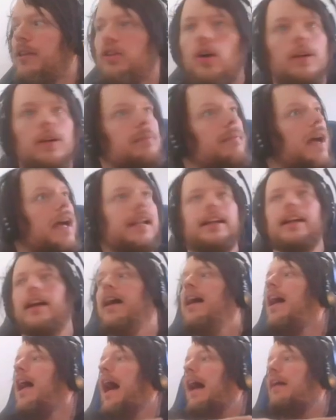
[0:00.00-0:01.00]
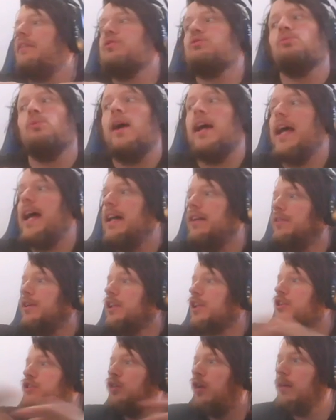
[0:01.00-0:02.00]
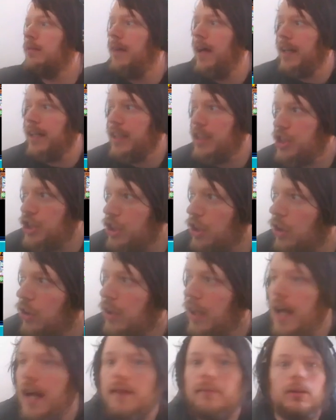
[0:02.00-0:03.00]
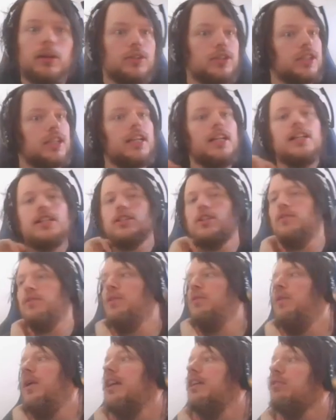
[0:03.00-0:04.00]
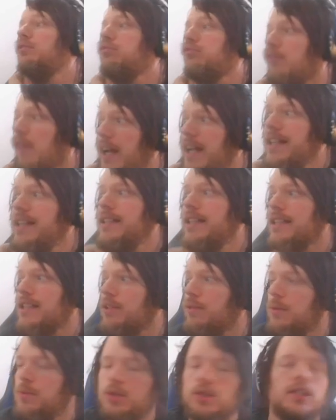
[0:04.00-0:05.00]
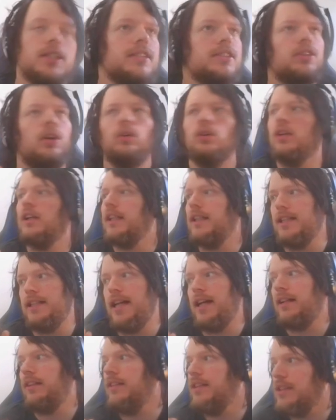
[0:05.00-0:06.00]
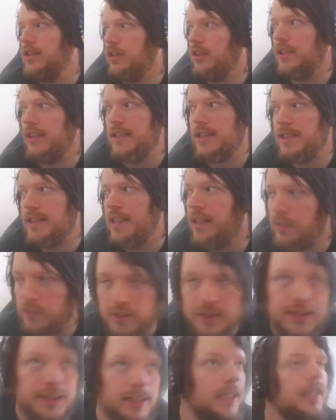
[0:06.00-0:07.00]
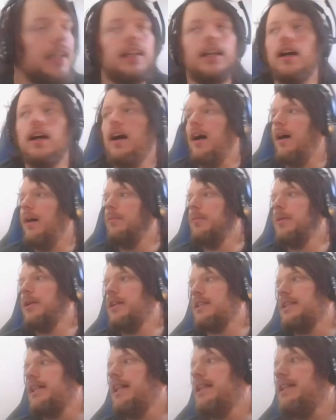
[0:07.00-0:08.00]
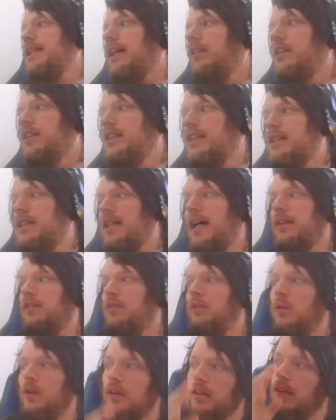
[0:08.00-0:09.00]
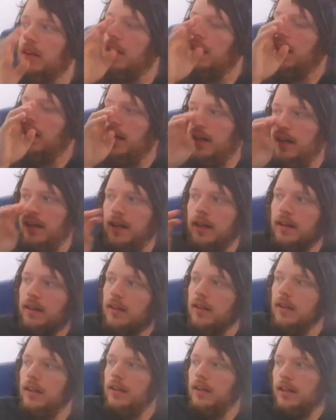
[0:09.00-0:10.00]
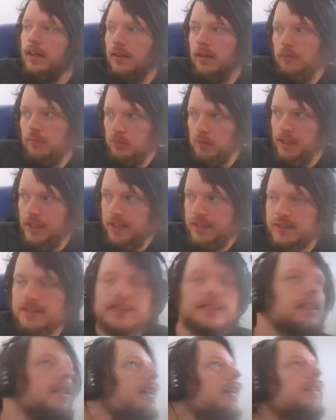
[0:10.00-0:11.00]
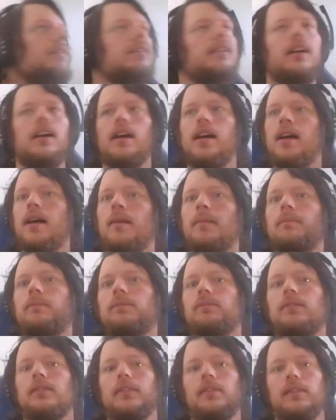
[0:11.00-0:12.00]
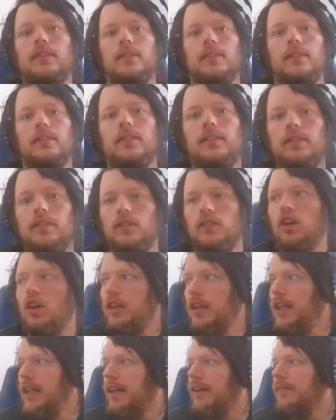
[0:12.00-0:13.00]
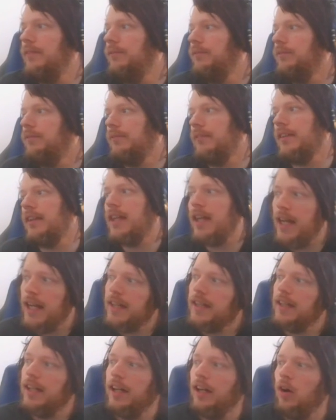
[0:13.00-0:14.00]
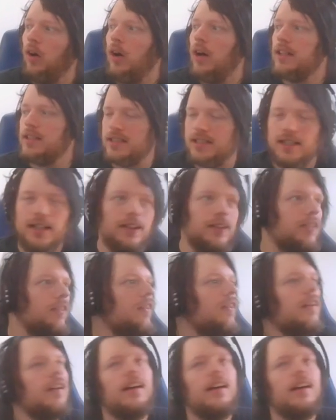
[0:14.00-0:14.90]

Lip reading: Dogmatika. I was way ahead of it, the Dogmatika Shaddoll combos. So if you want a written description of this, don't look at the deck list, look at this deck list, because that deck list is out of order. Please, look here, okay? And also,